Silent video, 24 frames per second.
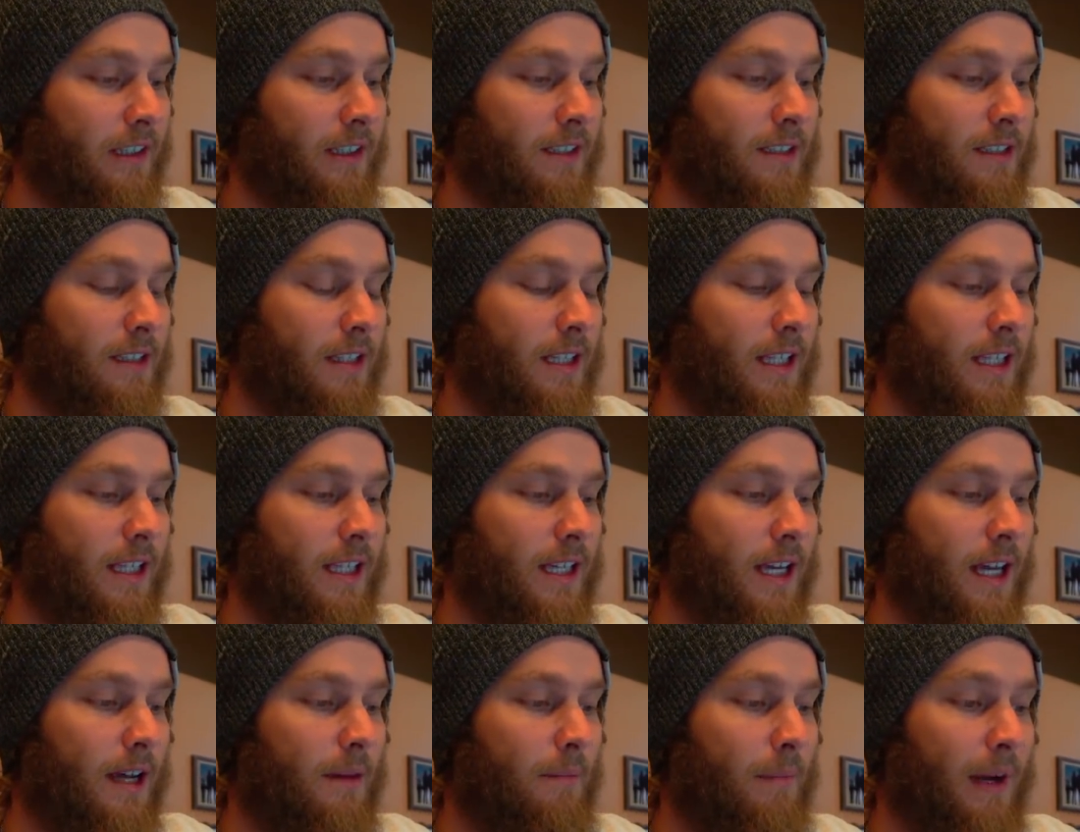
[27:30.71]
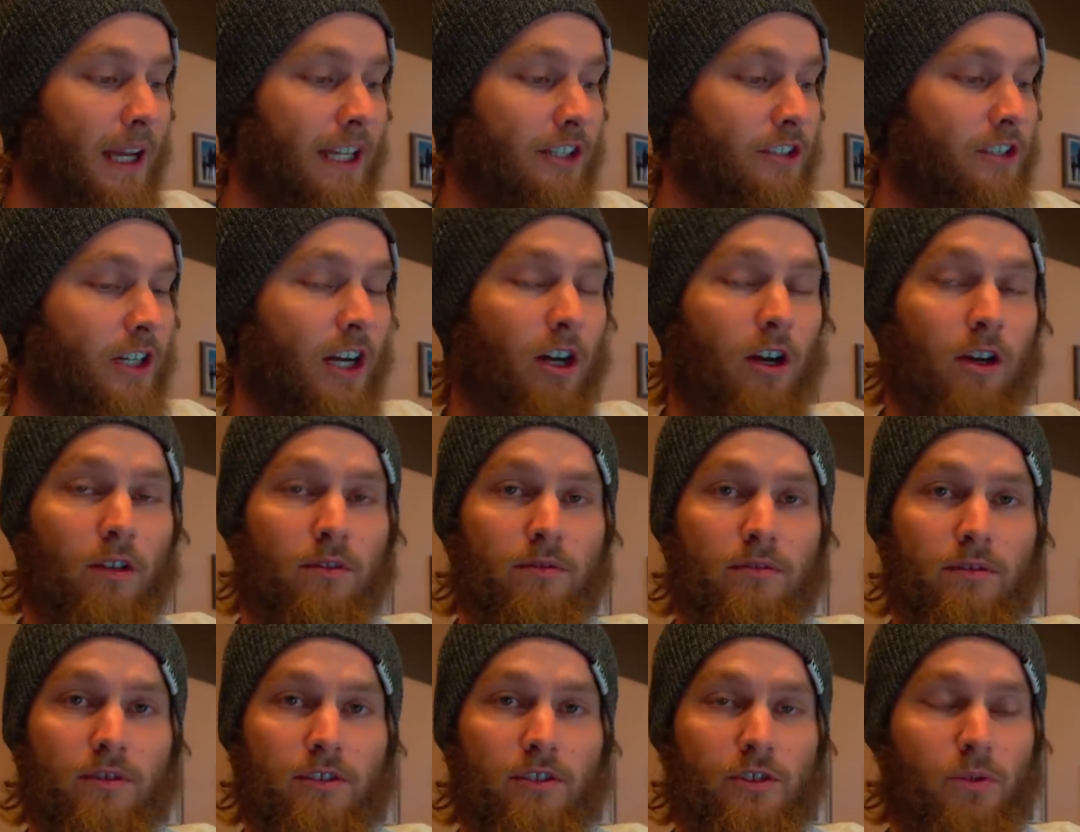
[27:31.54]
It's the Mike
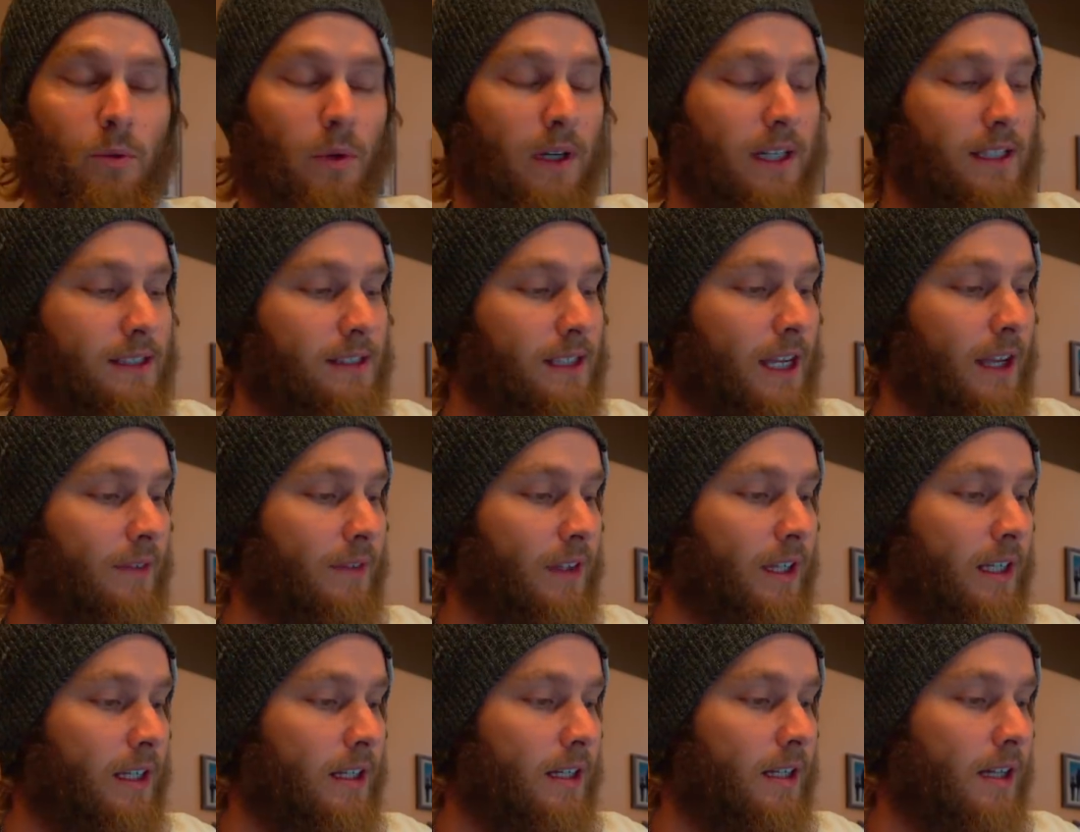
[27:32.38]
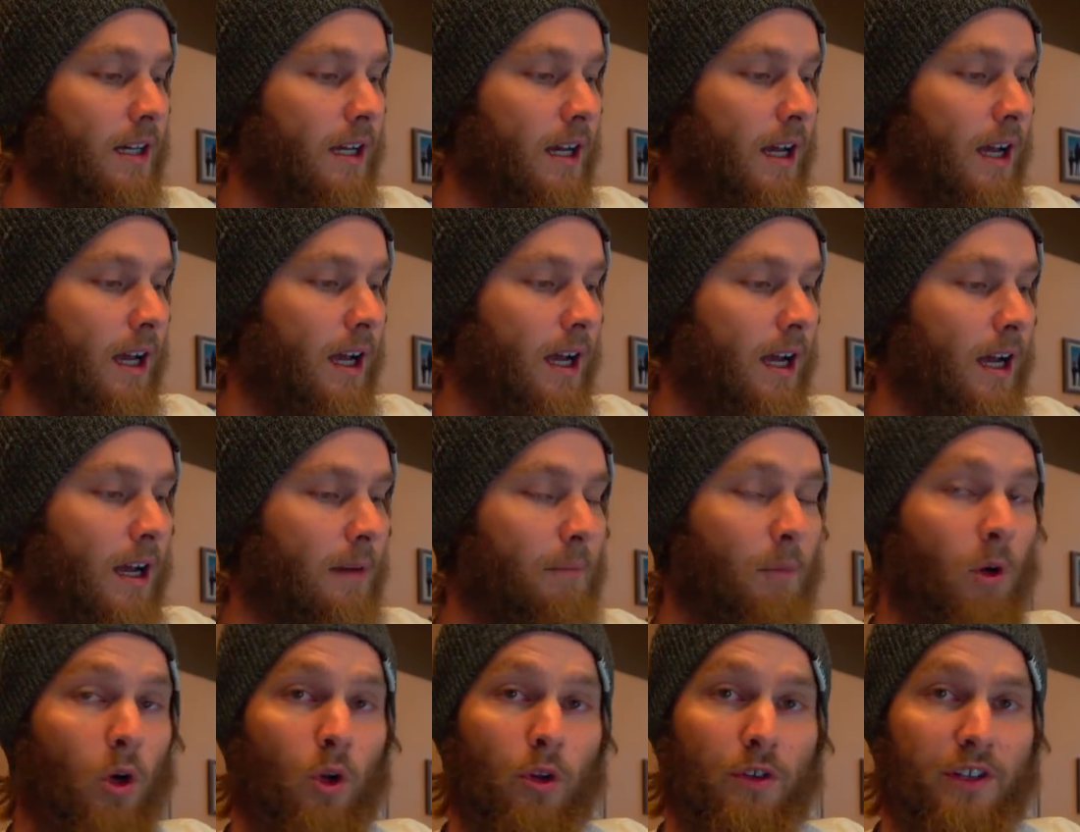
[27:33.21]
Trout 27
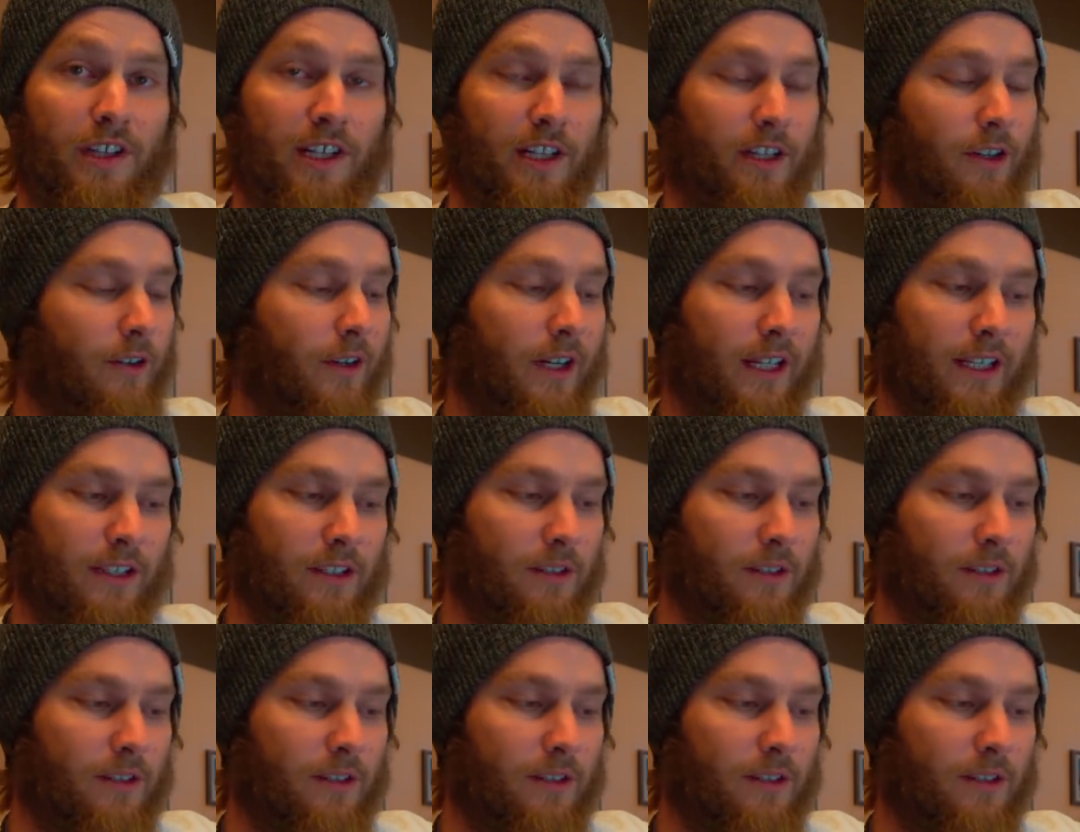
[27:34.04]
Old Hickory.